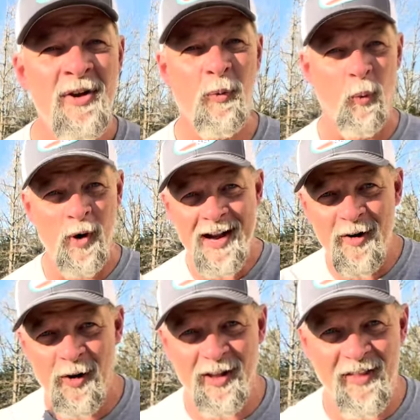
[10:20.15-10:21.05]
Read
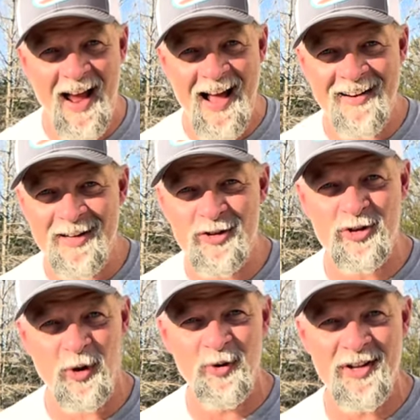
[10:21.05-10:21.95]
all of that. It's
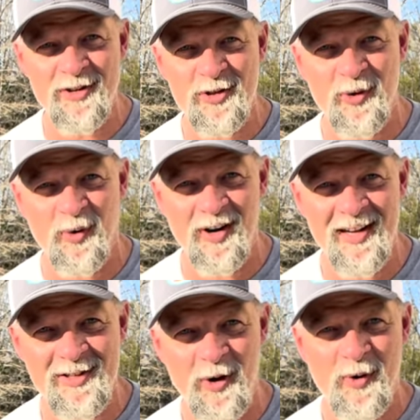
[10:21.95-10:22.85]
sold in the store.
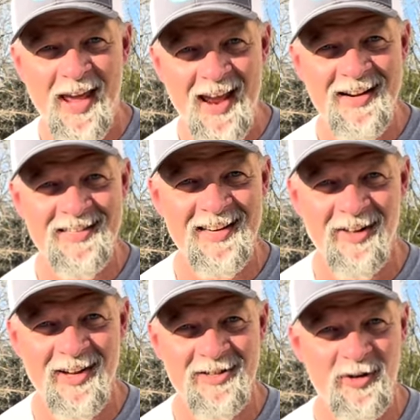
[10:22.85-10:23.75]
It's okay to
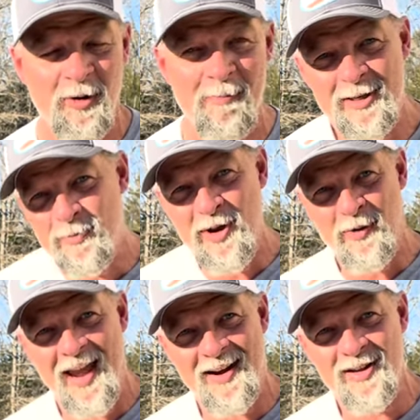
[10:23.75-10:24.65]
sell it, so it must be
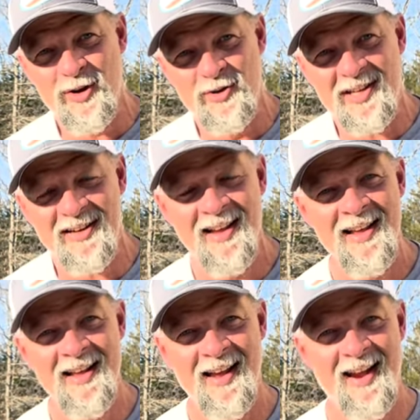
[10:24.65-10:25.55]
okay to use it.
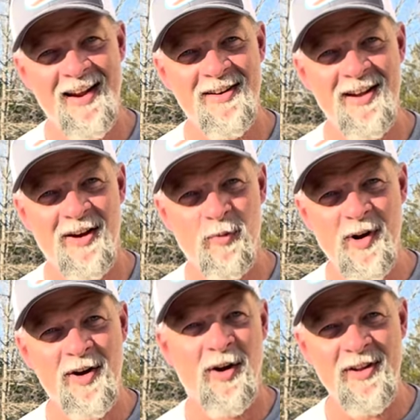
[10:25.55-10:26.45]
And
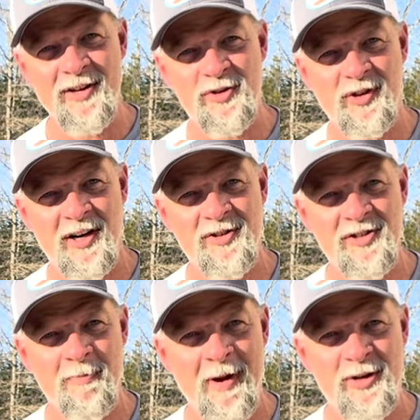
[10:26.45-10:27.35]
read all the
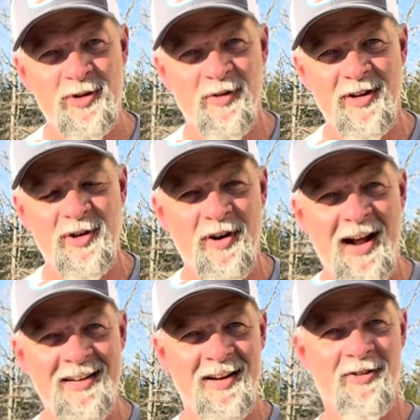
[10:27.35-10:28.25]
instructions and make sure that you're
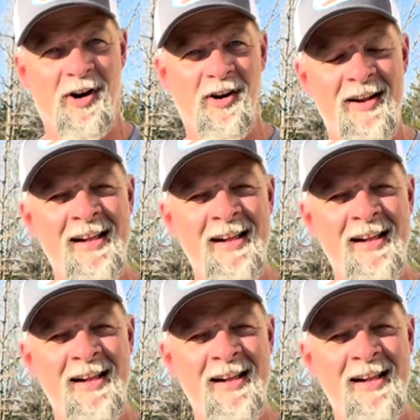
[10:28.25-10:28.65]
not getting hurt.